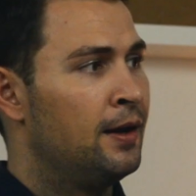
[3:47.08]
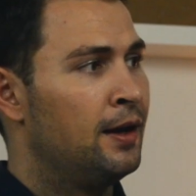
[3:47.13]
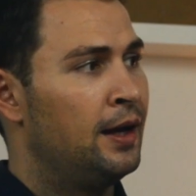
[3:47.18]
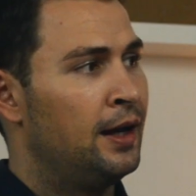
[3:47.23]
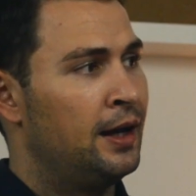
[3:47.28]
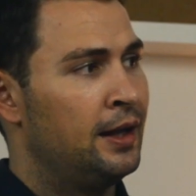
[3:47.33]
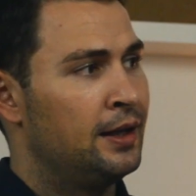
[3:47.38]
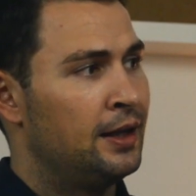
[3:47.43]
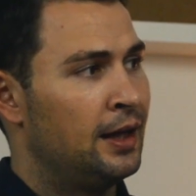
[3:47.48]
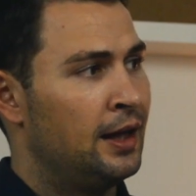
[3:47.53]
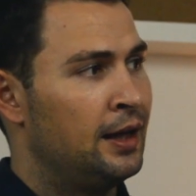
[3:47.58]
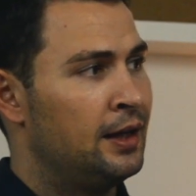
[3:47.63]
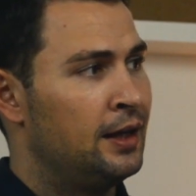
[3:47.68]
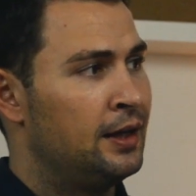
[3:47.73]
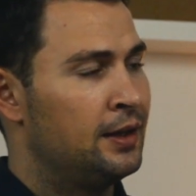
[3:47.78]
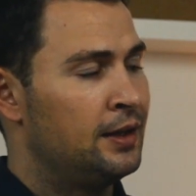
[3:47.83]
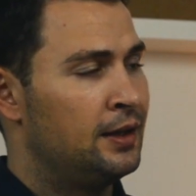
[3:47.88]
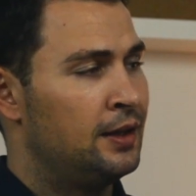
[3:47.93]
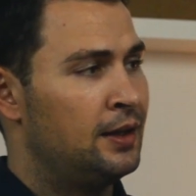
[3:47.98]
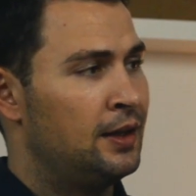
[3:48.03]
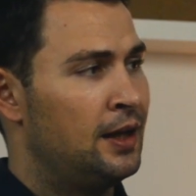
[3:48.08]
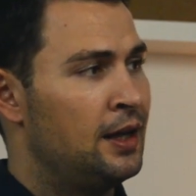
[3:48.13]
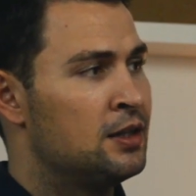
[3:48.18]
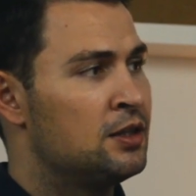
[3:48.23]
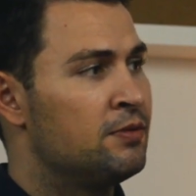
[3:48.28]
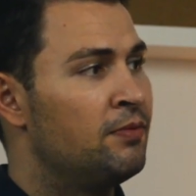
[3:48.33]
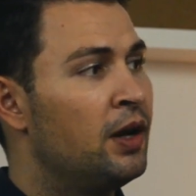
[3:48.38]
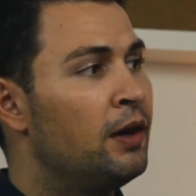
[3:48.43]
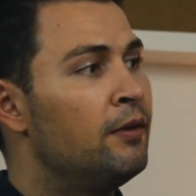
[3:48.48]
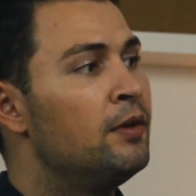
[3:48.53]
And it's
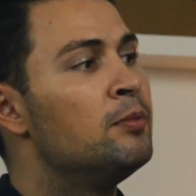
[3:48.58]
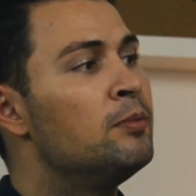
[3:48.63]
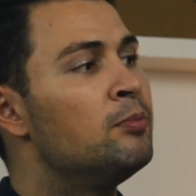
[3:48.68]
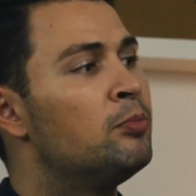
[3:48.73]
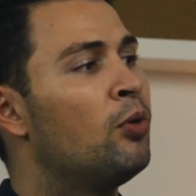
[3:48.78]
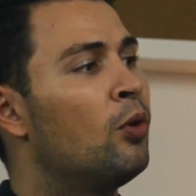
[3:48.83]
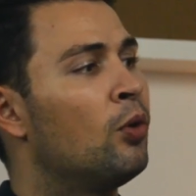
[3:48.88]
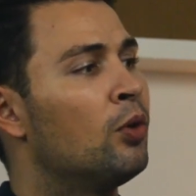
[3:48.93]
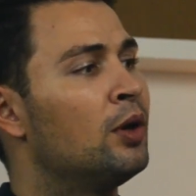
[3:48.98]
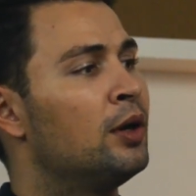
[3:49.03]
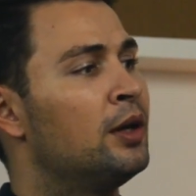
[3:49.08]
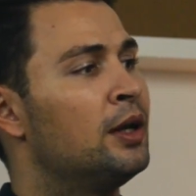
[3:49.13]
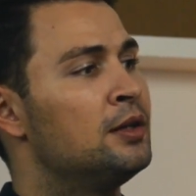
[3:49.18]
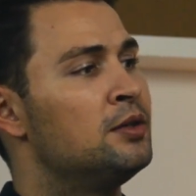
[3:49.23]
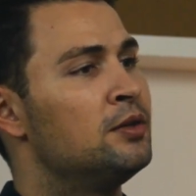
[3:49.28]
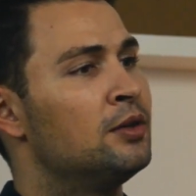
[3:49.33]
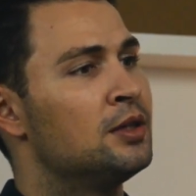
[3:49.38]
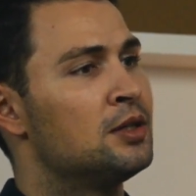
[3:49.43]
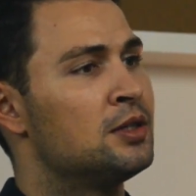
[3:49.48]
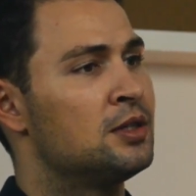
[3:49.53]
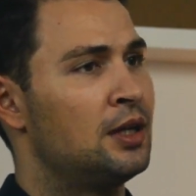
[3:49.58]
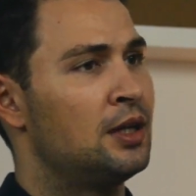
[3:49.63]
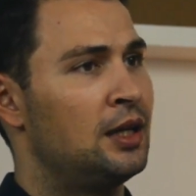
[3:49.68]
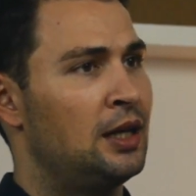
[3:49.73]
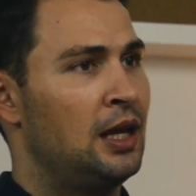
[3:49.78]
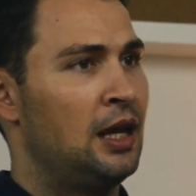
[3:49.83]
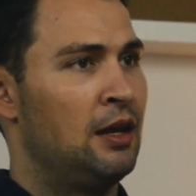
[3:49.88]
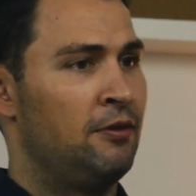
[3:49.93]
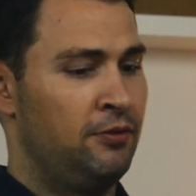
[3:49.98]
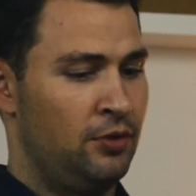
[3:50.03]
very important that you can say,
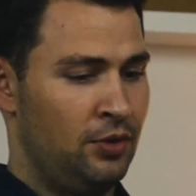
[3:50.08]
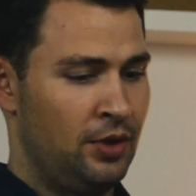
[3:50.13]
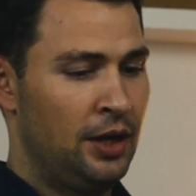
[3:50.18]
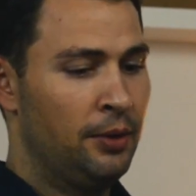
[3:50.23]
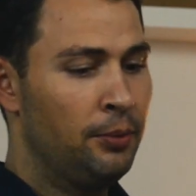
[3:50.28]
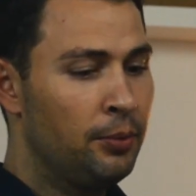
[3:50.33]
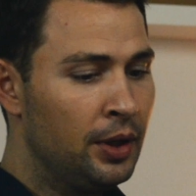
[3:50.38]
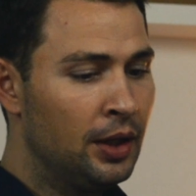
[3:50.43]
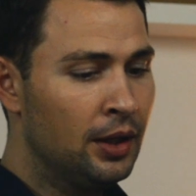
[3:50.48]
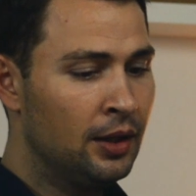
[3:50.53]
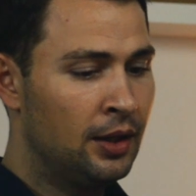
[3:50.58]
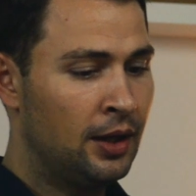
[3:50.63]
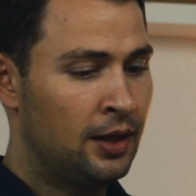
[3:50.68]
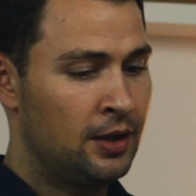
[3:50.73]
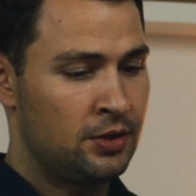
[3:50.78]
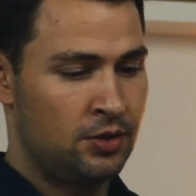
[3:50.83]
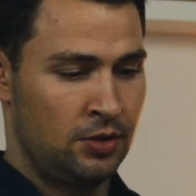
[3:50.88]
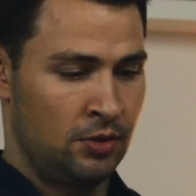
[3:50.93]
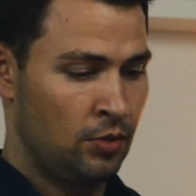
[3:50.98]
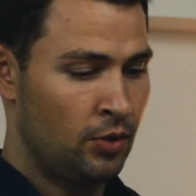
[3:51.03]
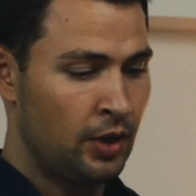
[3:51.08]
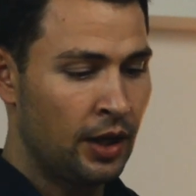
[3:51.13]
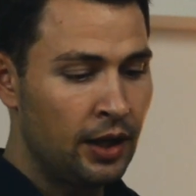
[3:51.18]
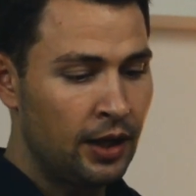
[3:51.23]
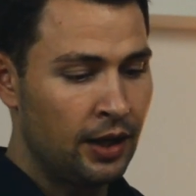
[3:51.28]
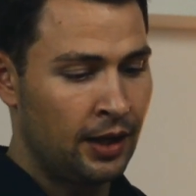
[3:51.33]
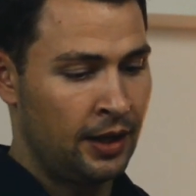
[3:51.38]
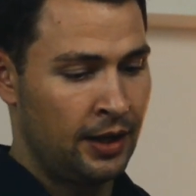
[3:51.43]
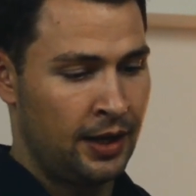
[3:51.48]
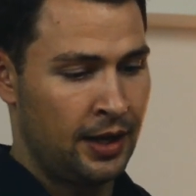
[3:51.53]
if you then realize, okay,
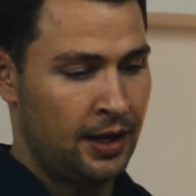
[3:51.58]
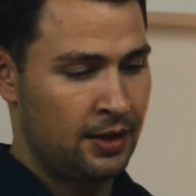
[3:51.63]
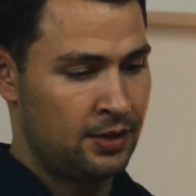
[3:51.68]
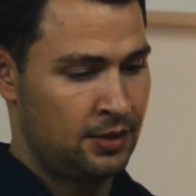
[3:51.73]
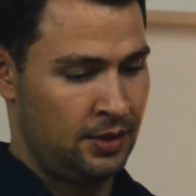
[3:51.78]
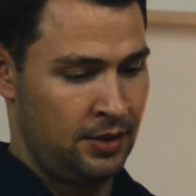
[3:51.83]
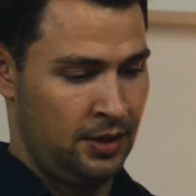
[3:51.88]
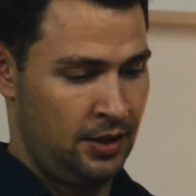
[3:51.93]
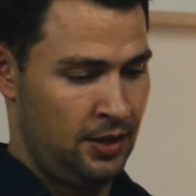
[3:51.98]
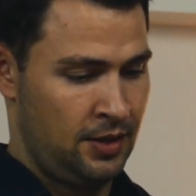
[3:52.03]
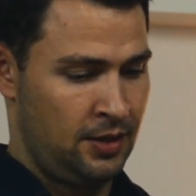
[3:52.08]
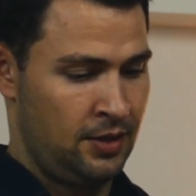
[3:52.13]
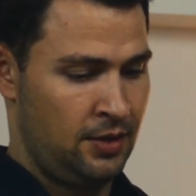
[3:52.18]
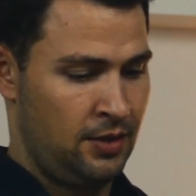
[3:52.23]
I actually